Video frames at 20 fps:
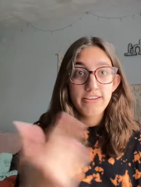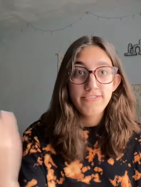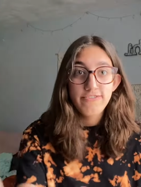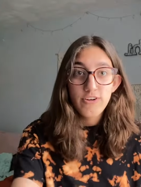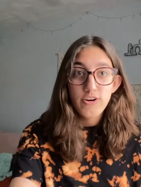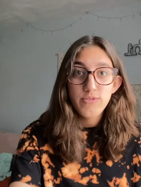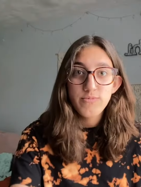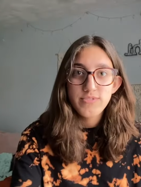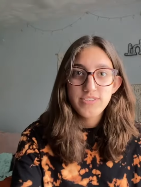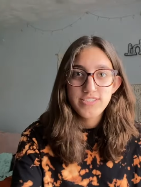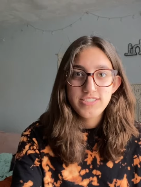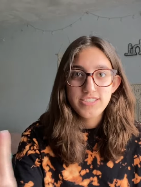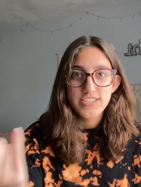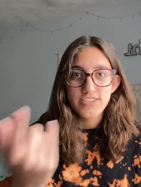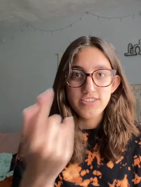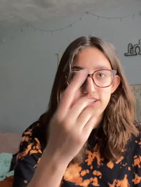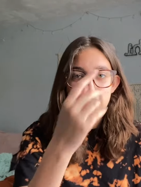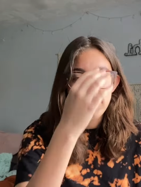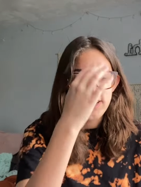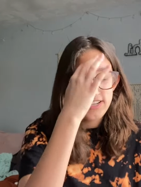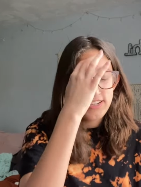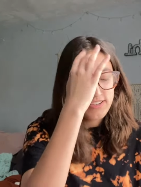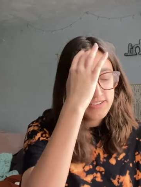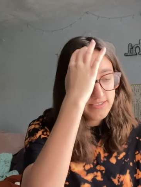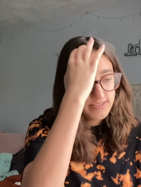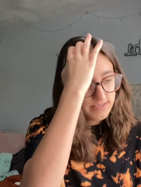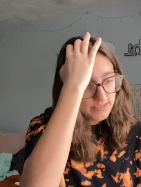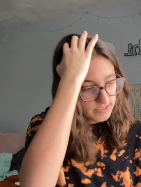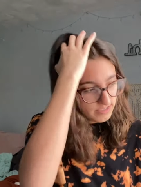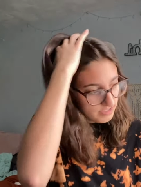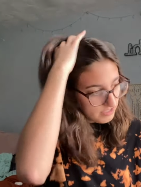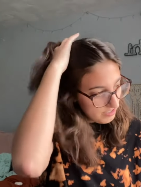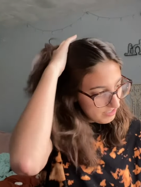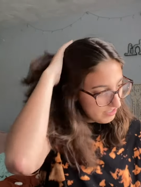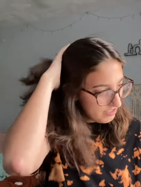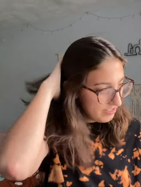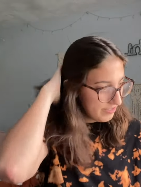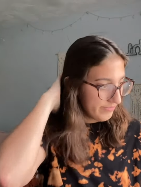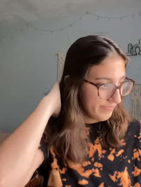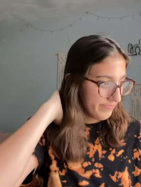phone was still on it,
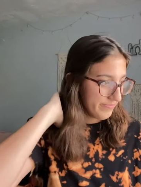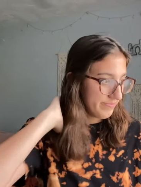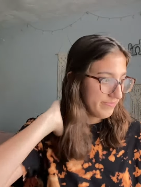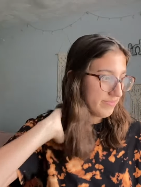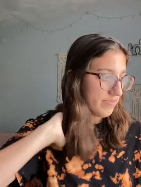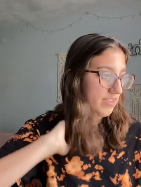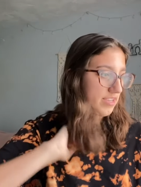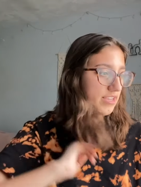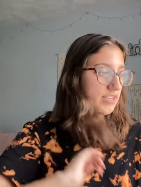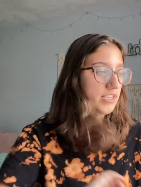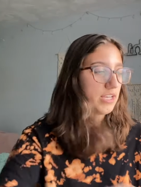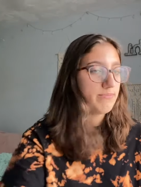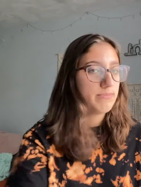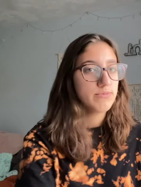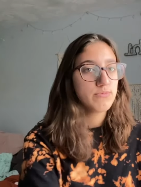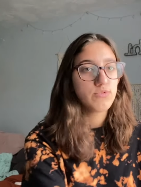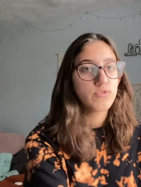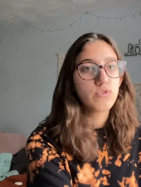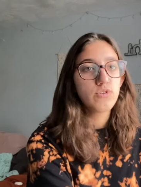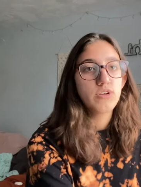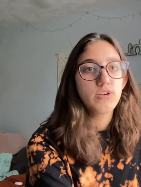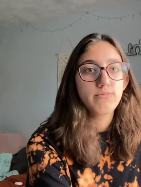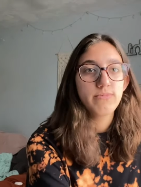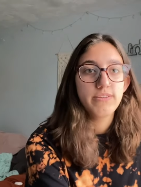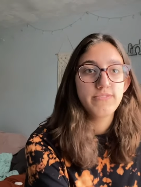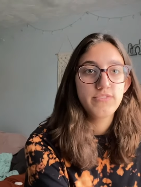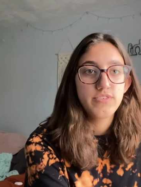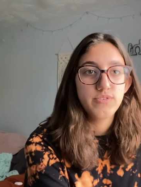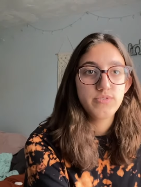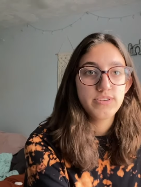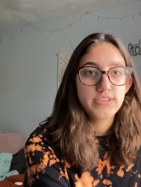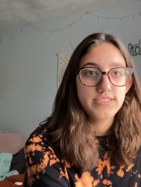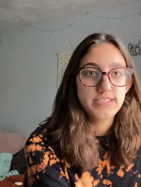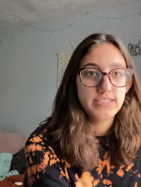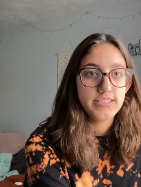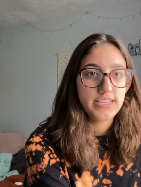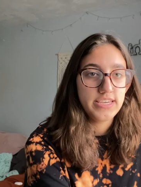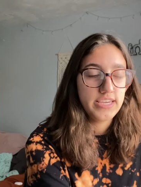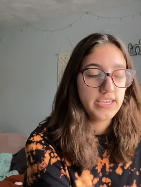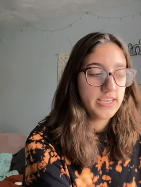because I've been recording with my phone
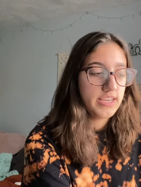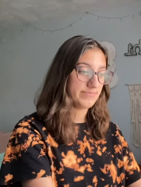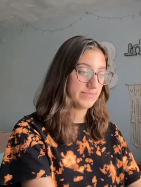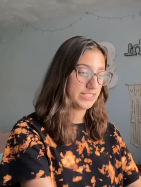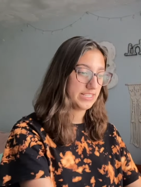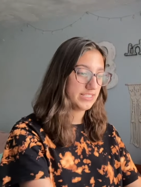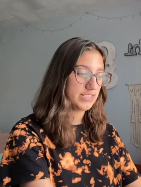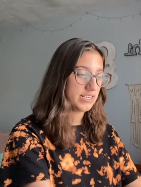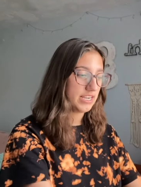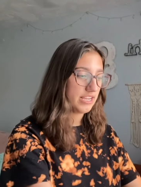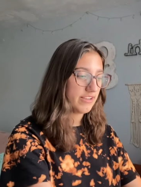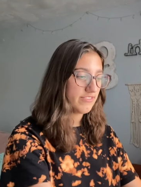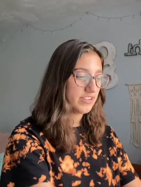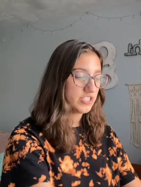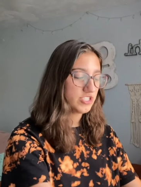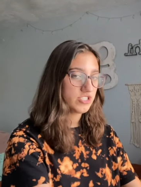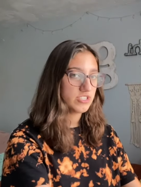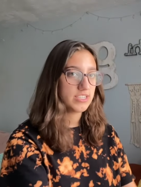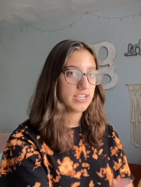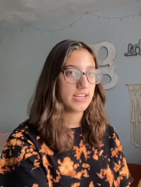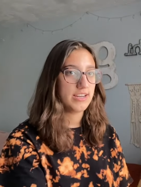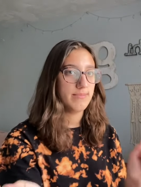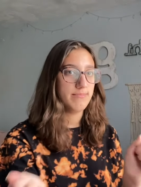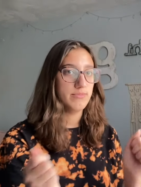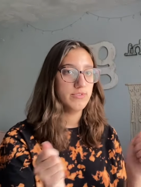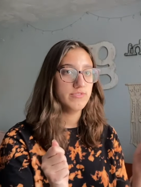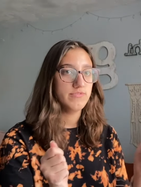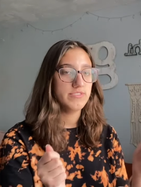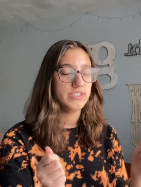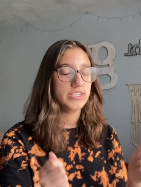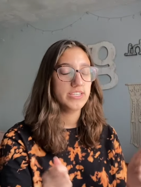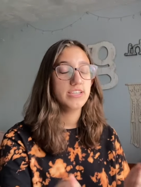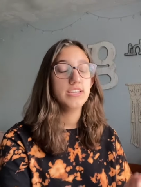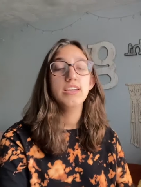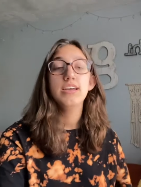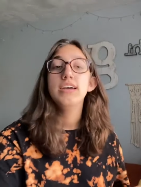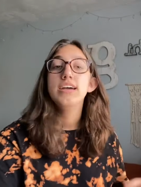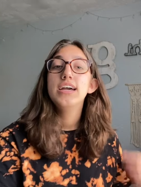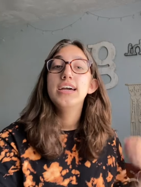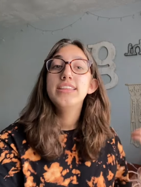recently, and then I eventually kind of moved it,
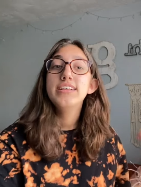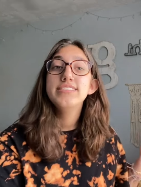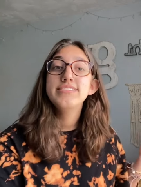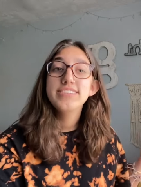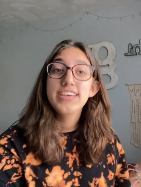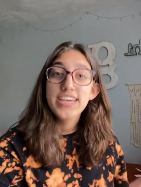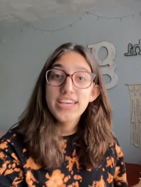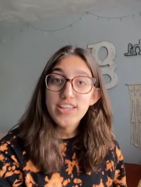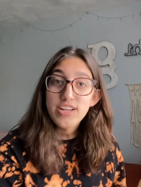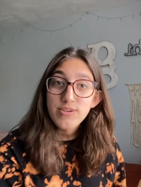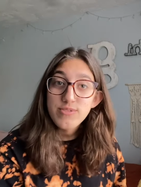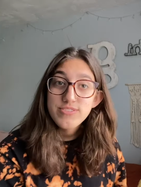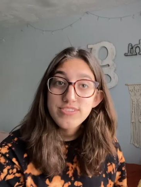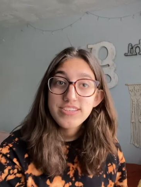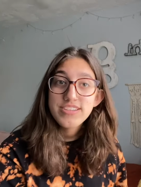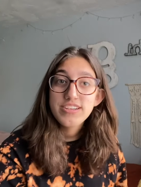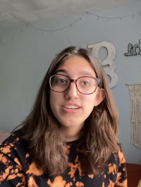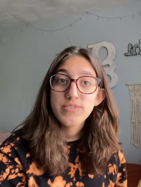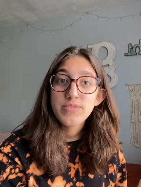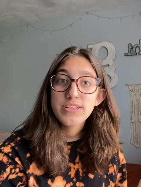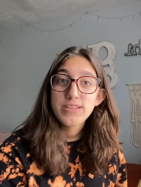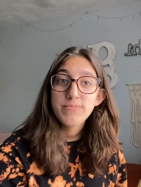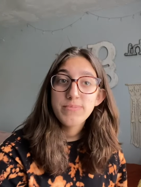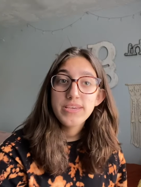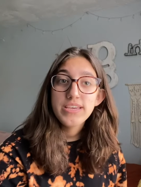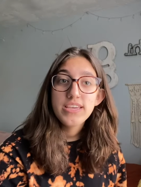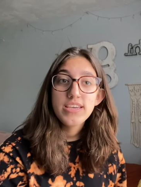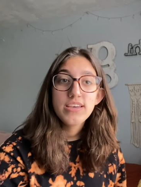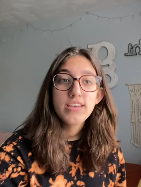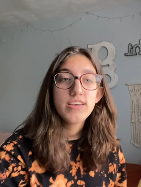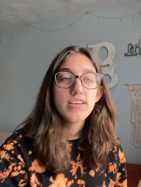and then Taylor was in here with me.